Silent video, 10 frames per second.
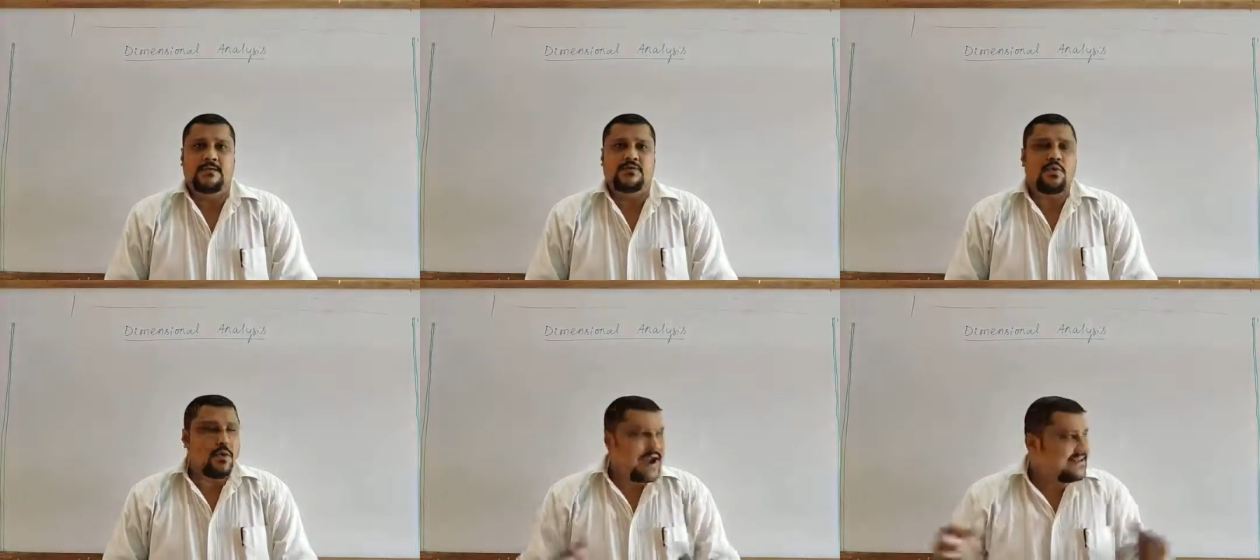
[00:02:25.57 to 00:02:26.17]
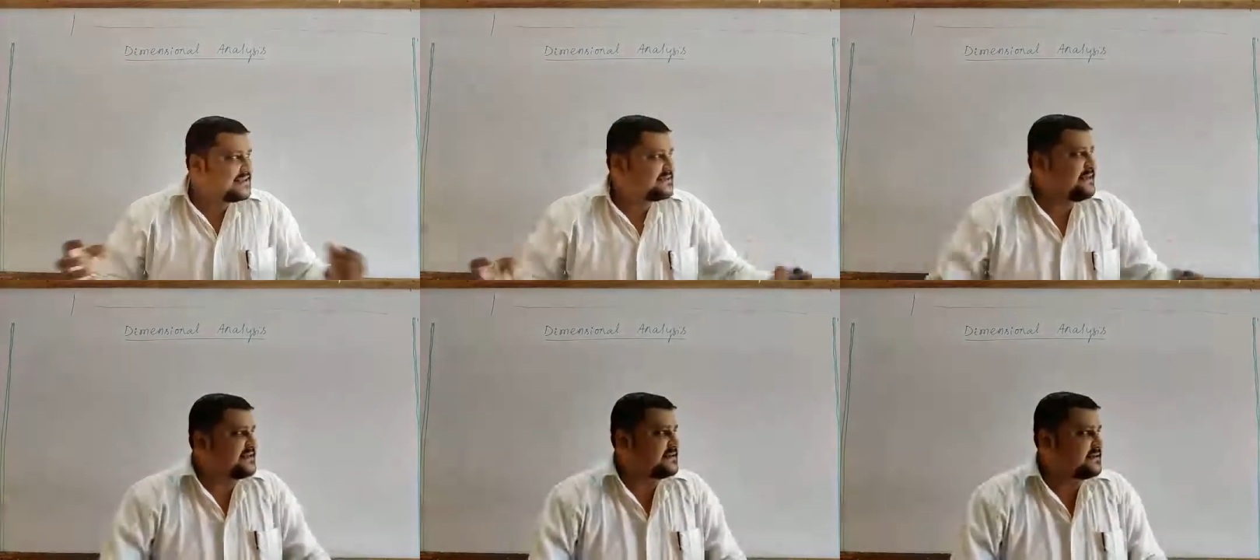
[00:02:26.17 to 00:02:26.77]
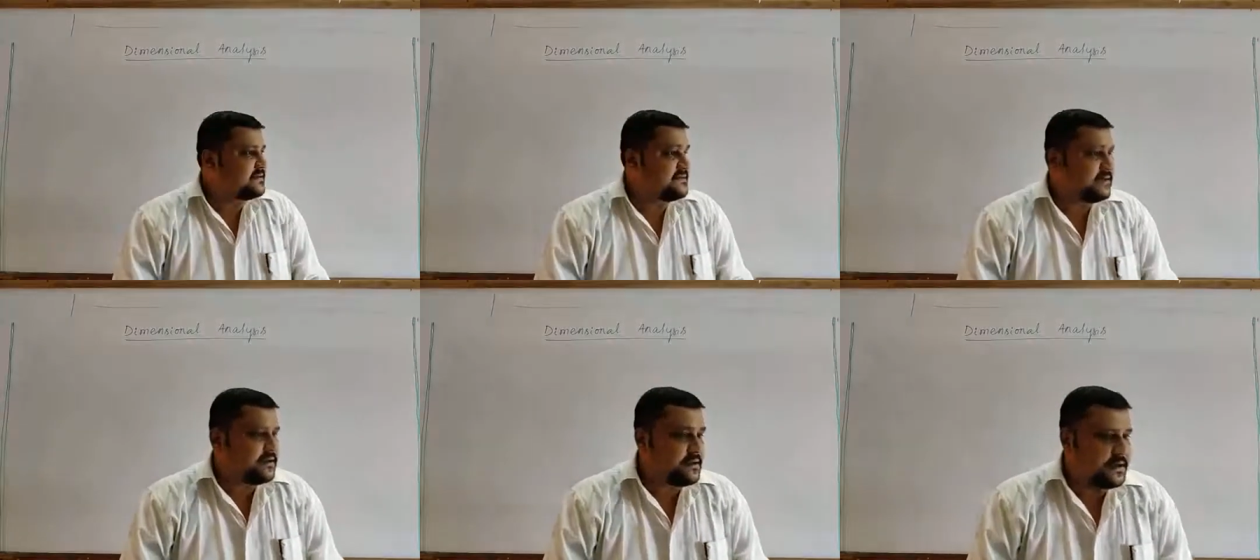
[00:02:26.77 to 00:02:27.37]
So what this means?
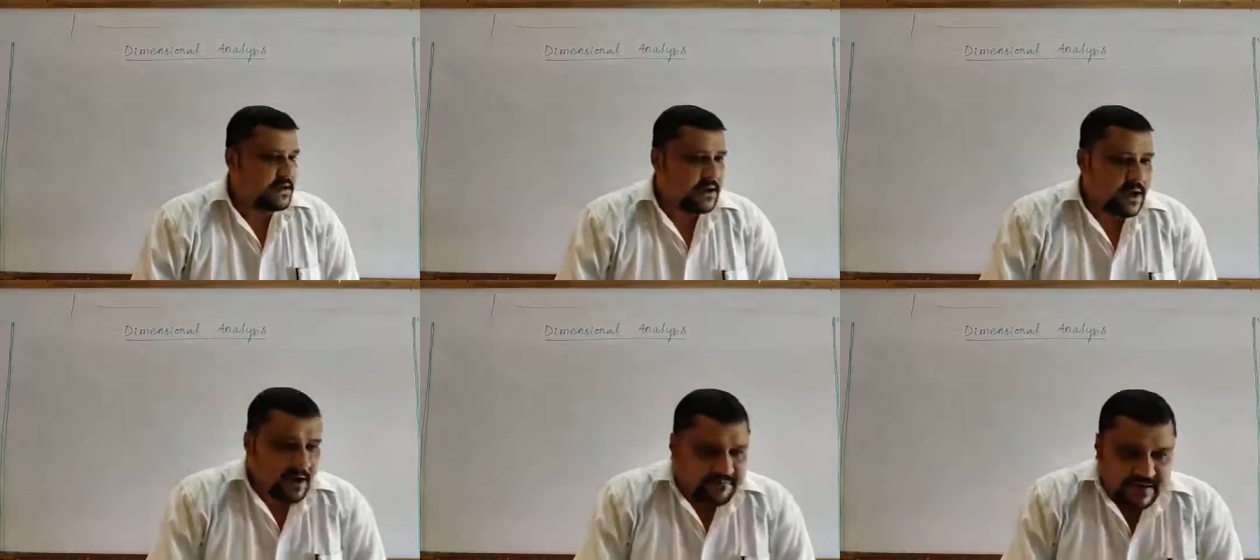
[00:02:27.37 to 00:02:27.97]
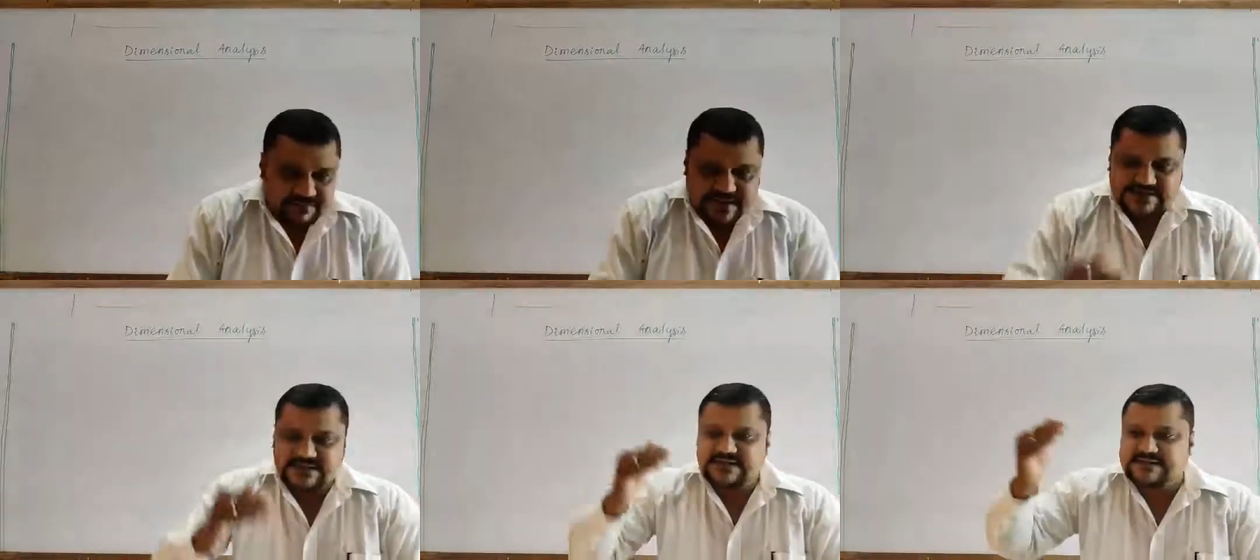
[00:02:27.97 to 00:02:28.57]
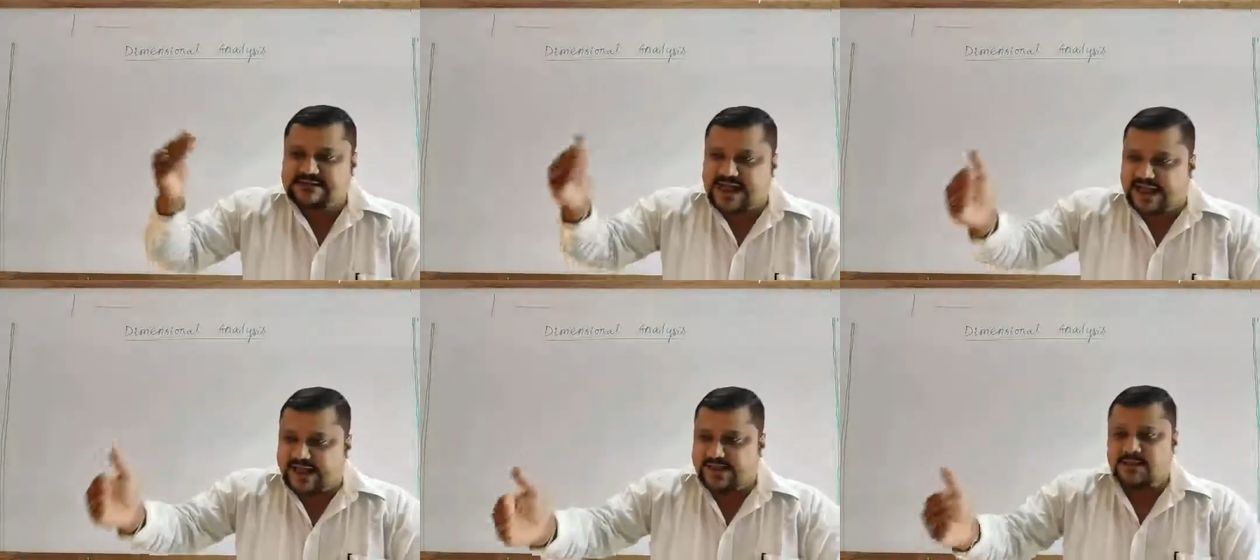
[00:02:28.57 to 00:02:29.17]
After passing this
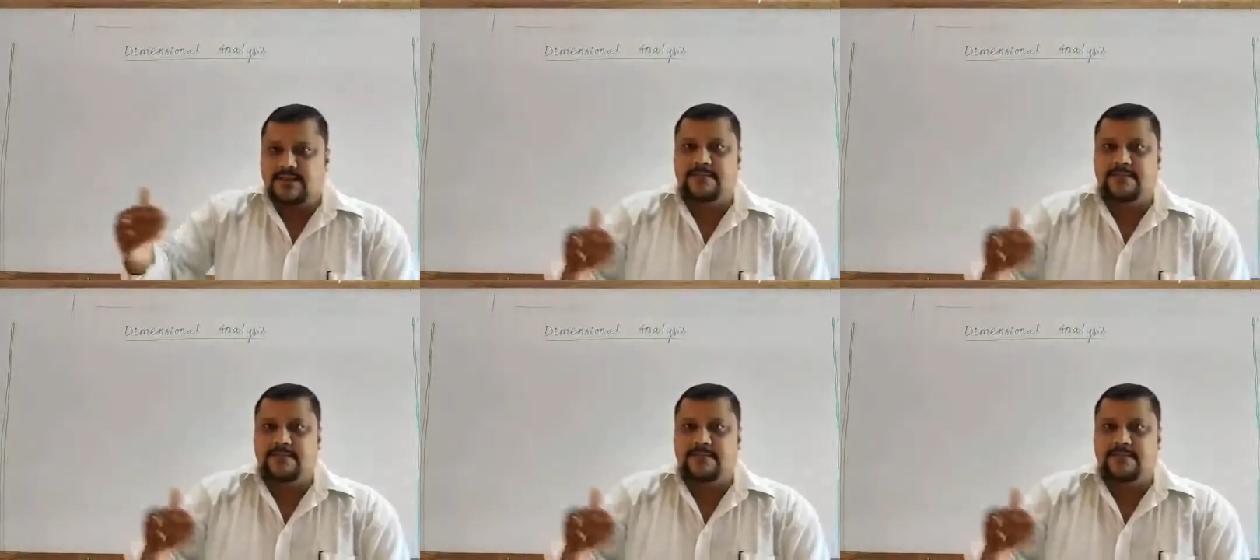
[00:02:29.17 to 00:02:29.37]
9,